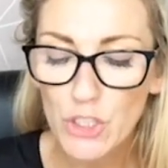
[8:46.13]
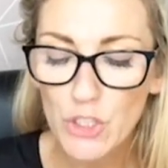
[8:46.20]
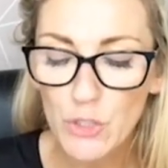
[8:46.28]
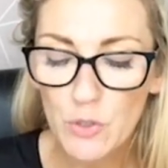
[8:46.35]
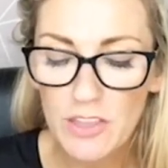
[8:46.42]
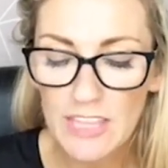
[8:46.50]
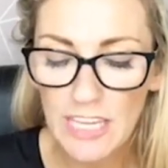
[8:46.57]
did
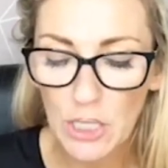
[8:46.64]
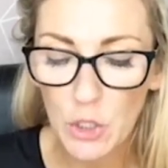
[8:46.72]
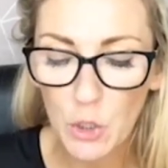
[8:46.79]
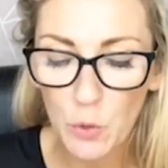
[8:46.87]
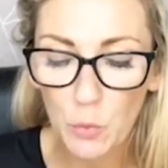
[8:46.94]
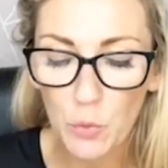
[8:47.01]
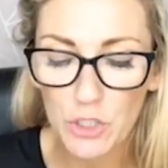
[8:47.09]
you
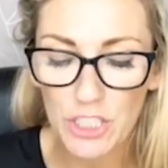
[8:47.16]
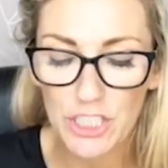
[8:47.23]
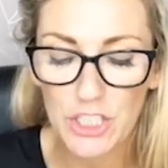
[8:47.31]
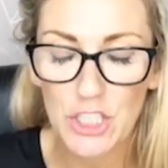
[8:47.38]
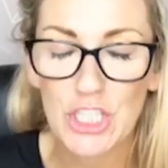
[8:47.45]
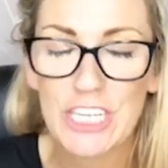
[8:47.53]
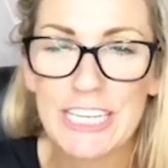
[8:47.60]
think you would
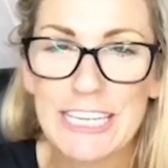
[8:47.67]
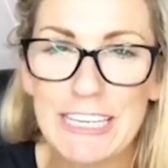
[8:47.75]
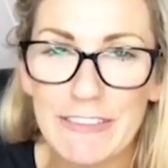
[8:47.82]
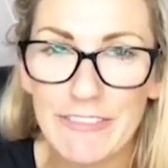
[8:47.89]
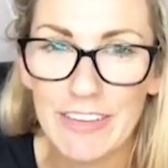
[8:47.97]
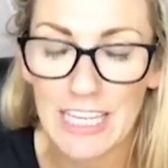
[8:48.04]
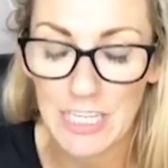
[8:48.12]
achieve